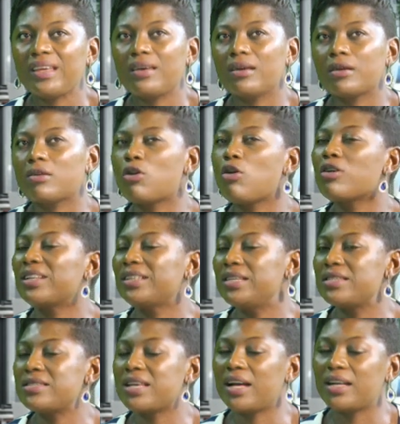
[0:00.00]

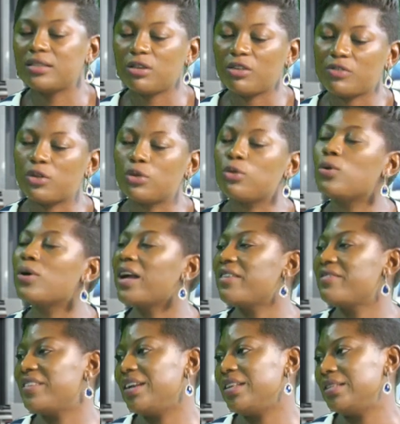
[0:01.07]
cognizant of the local
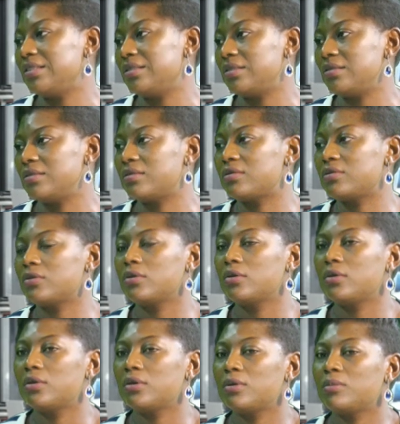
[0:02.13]
realities.
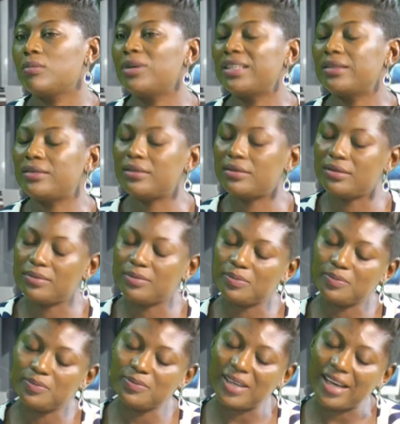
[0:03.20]
But
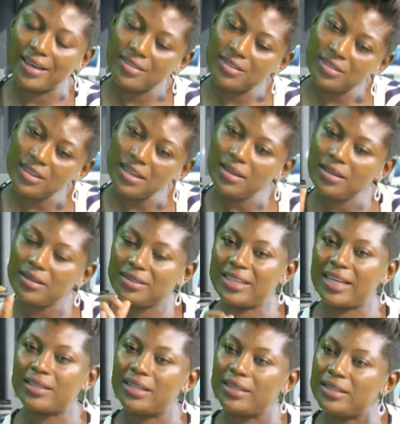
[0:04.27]
I think
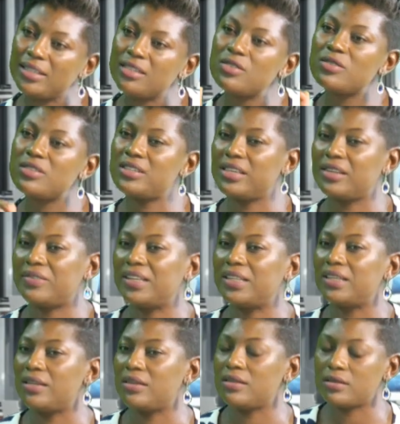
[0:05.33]
that the little secret
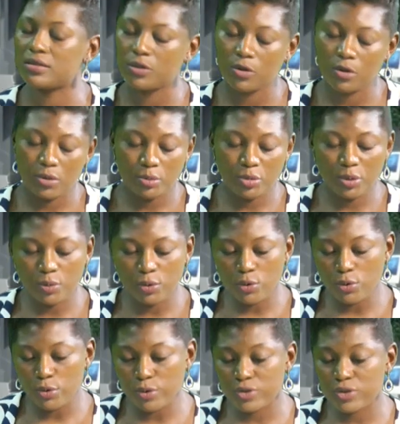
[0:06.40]
is people
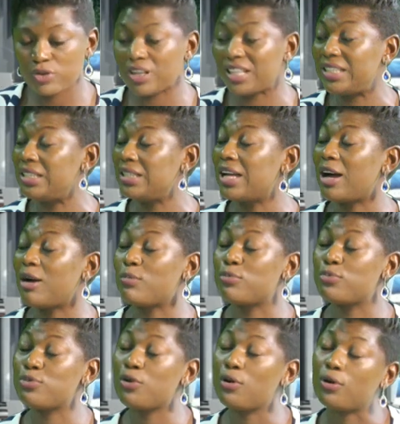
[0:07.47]
who studied
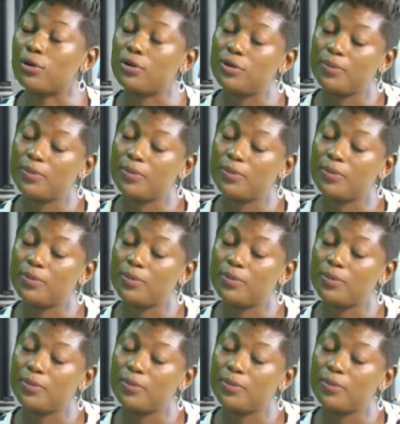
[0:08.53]
abroad